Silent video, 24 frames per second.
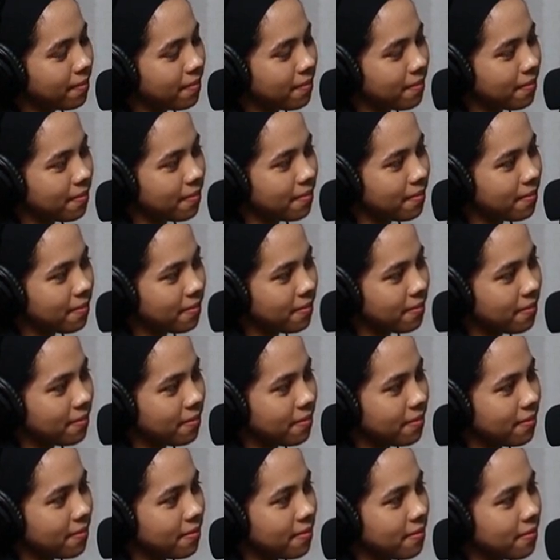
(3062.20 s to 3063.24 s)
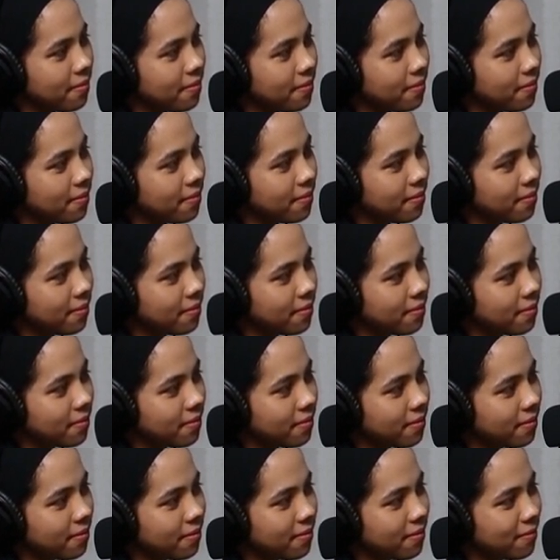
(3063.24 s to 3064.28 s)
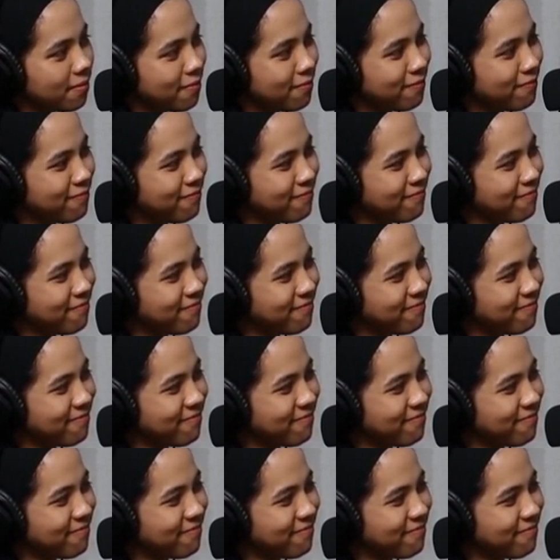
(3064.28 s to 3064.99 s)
(silent)